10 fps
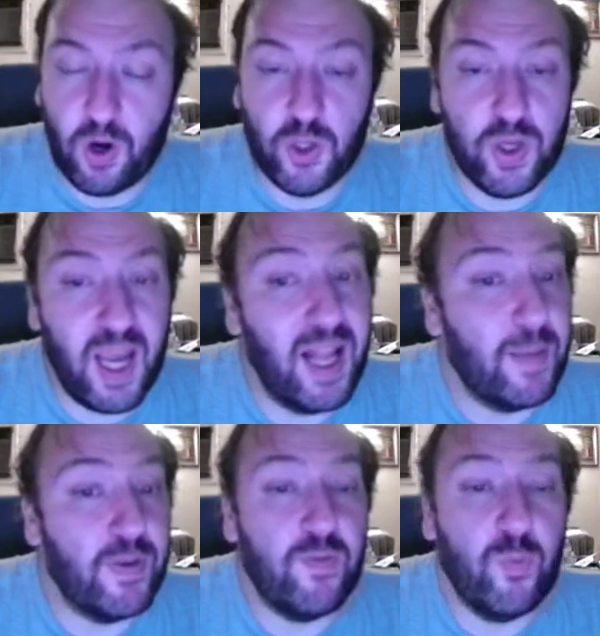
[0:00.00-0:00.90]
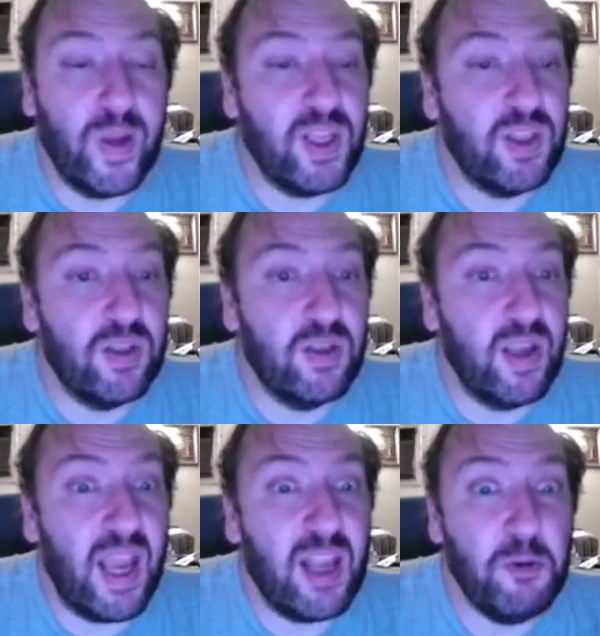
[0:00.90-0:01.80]
So you got a couple different ways,
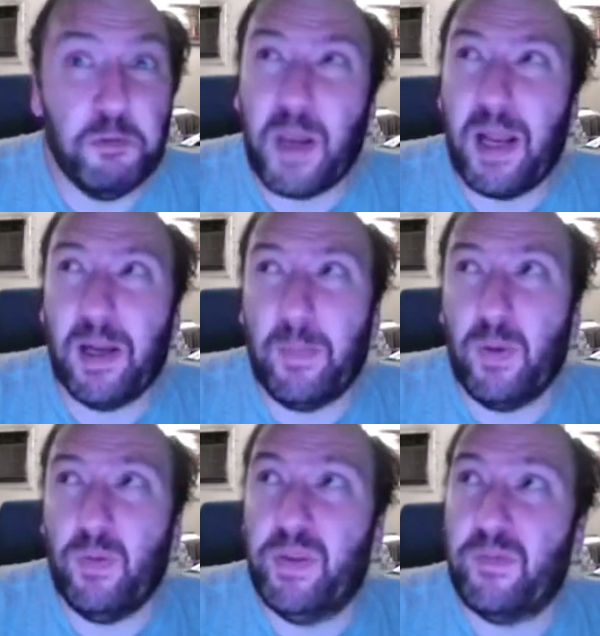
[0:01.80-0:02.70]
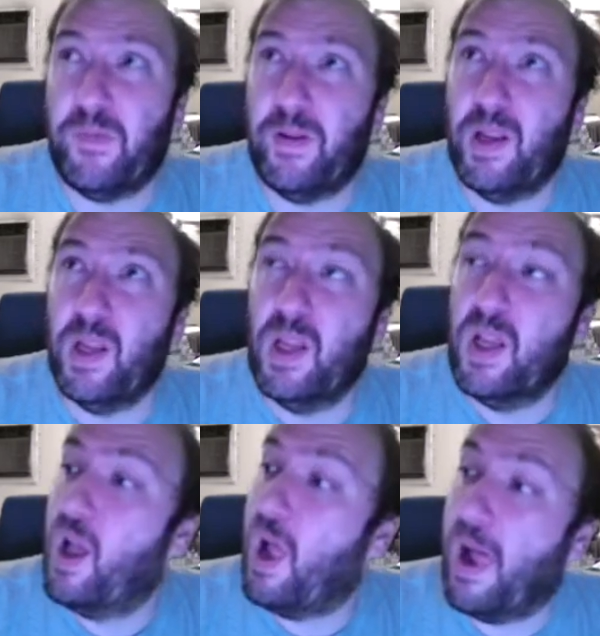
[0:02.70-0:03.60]
and you get a couple of different
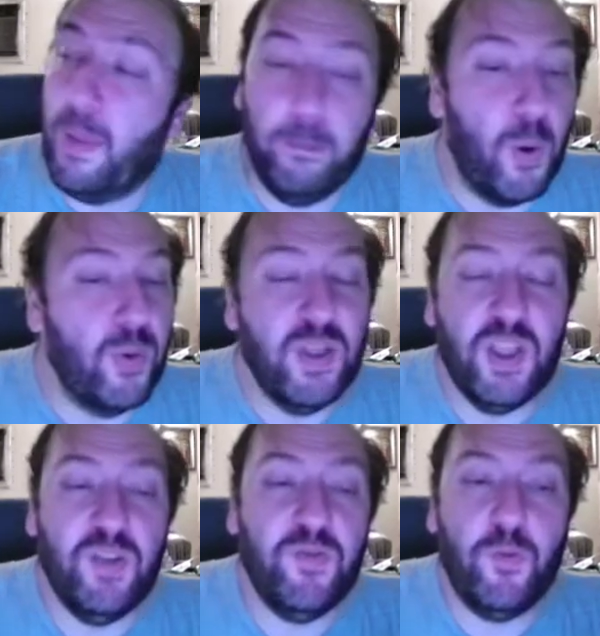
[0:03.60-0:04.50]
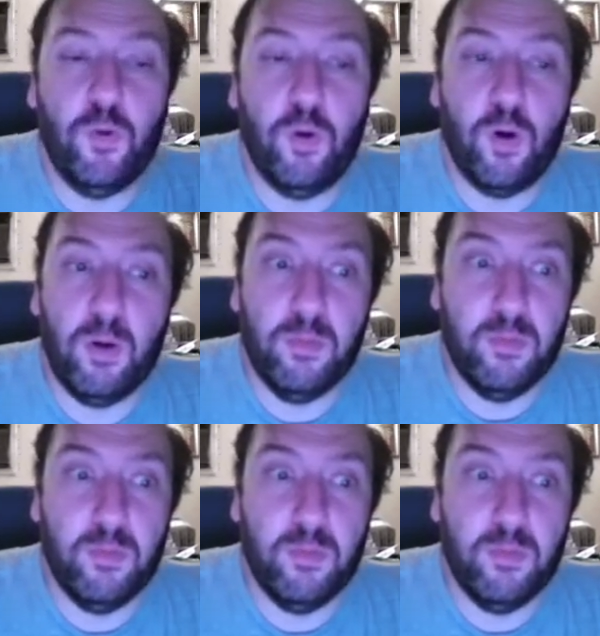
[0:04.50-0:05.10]
bonuses for